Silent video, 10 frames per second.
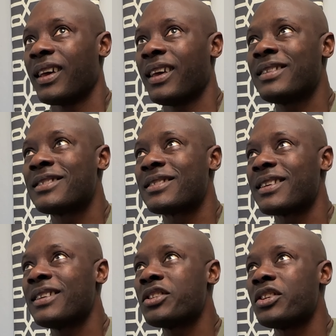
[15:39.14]
It's
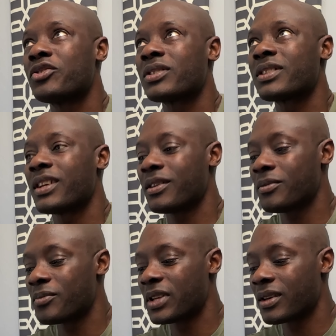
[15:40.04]

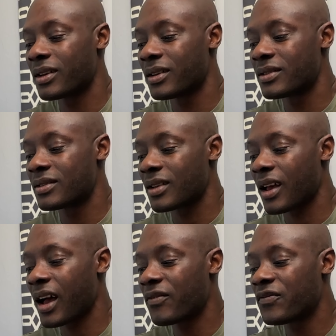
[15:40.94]
interesting because
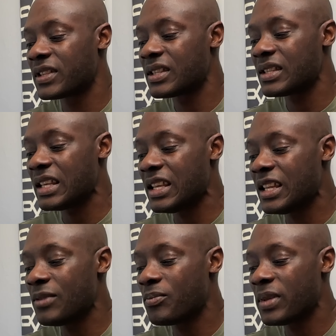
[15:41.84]
I've
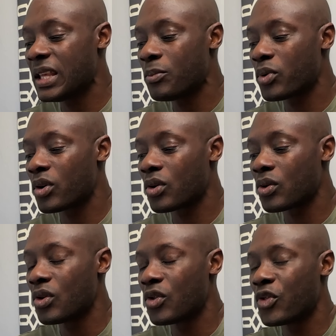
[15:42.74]
seen
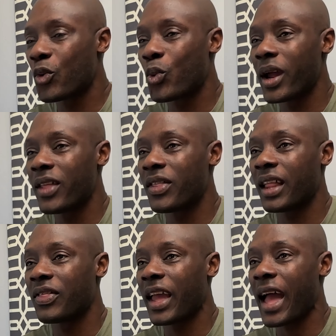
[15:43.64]
people, the way
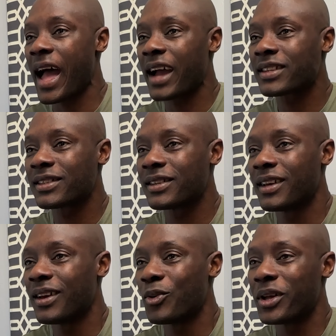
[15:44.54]
they act
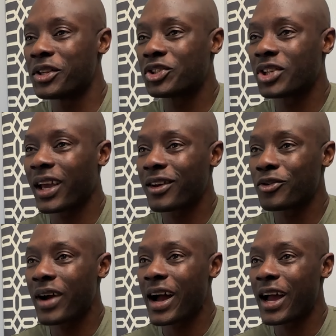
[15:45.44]
when the check
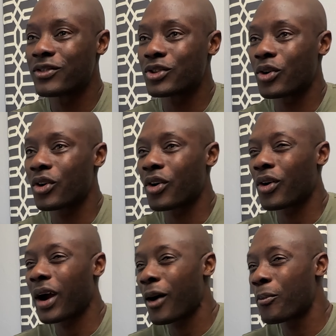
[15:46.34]
arrives, or how